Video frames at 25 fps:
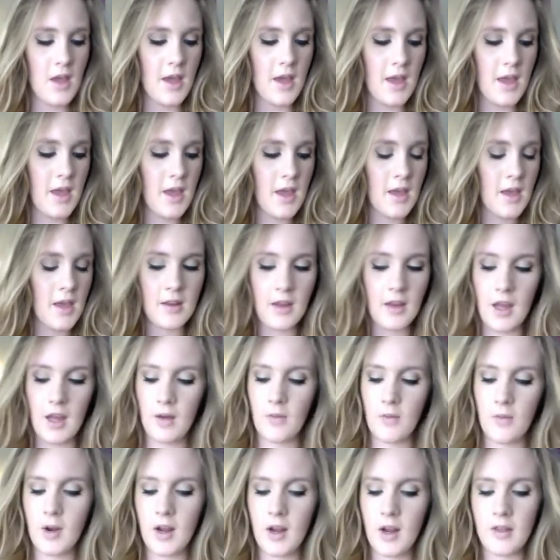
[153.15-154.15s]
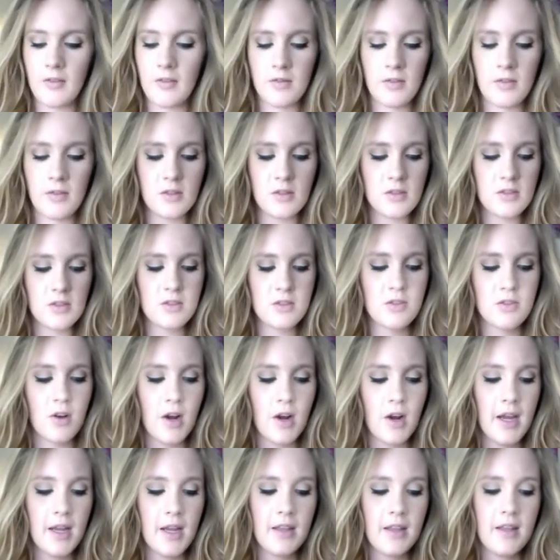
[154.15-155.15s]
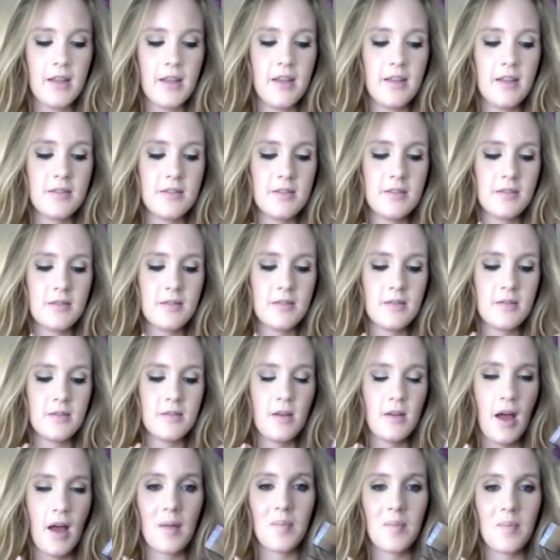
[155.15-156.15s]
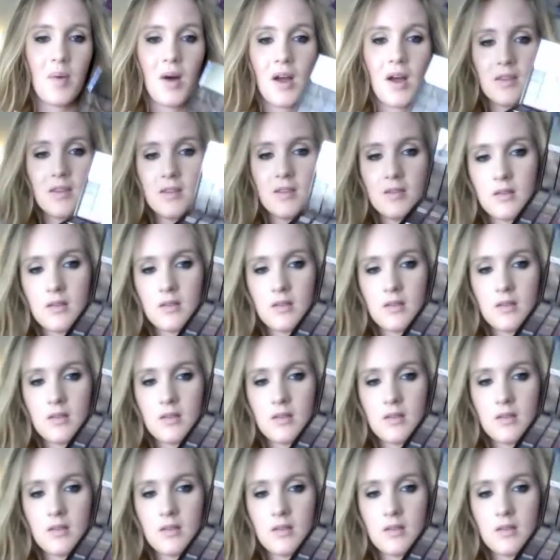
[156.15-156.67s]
And when I first tried this, I bought this at